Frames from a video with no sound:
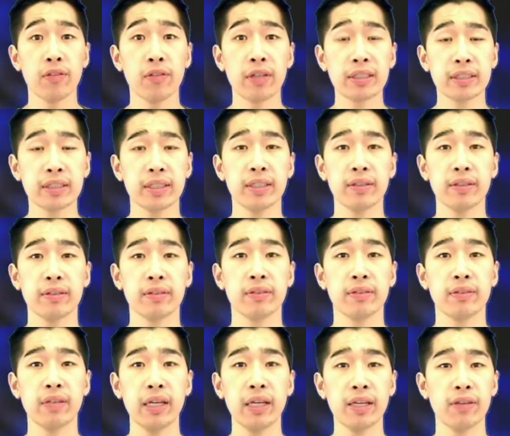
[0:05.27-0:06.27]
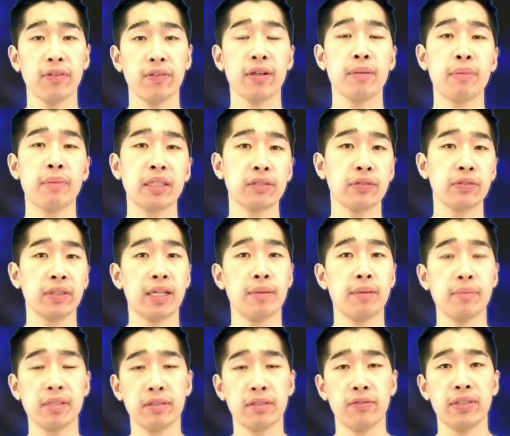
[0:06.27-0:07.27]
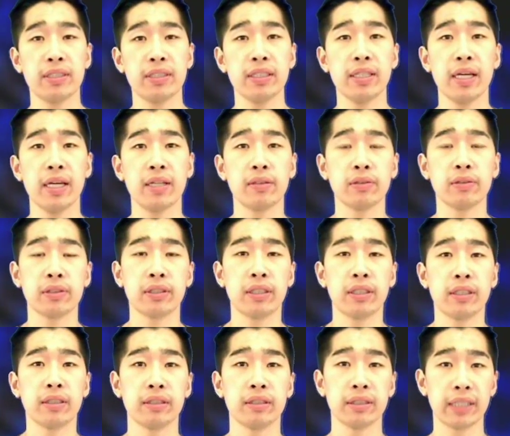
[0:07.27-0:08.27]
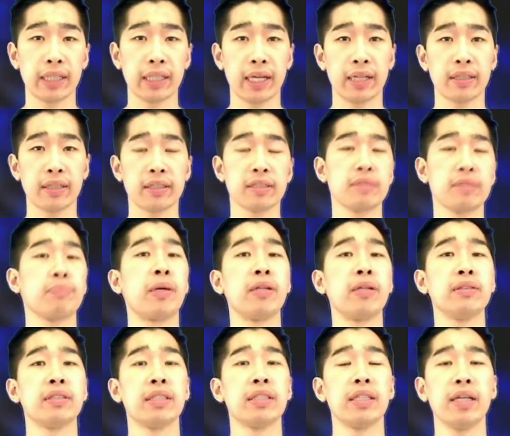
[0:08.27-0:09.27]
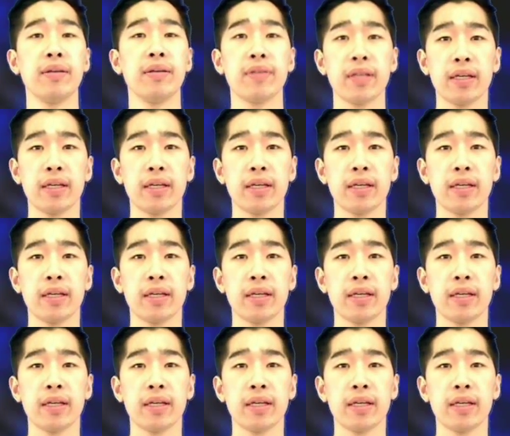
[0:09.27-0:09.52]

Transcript: Firstly, thank you very much for coming to visit and also check out this post today.